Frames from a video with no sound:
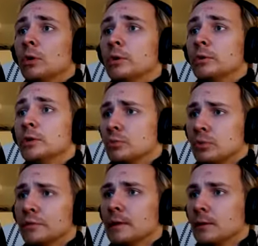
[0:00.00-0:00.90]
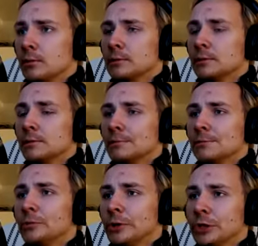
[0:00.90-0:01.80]
you can remove the locals,
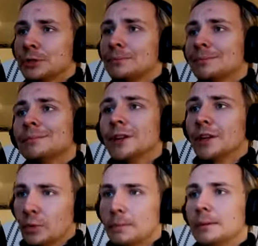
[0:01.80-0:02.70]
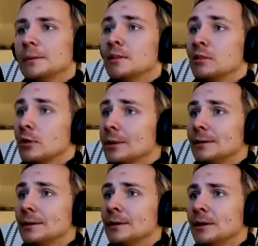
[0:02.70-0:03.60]
which is what people historically
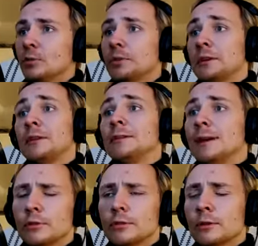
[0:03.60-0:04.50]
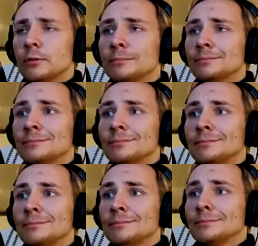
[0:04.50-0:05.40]
did. It's what they did in Yellowstone
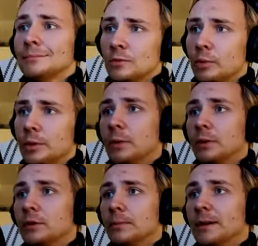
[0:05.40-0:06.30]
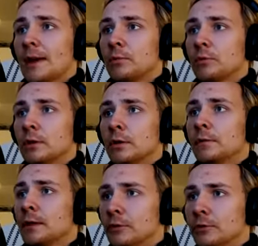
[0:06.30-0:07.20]
when they wanted to make that reserve.
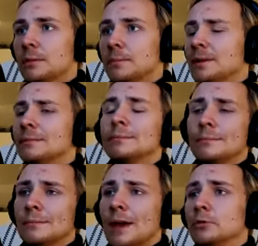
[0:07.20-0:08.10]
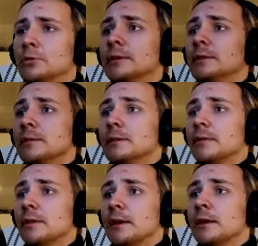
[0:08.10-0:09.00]
There used to be Amerindians
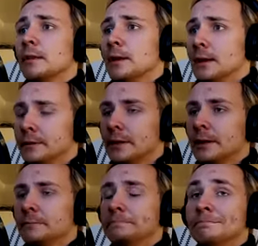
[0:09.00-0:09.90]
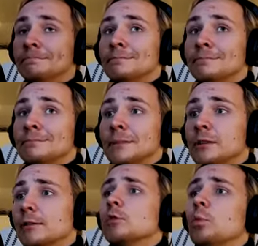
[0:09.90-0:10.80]
living there. There aren't today. It's
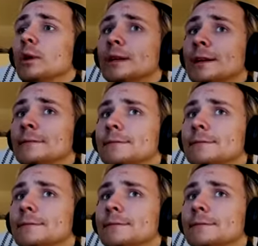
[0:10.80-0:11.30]
also what I've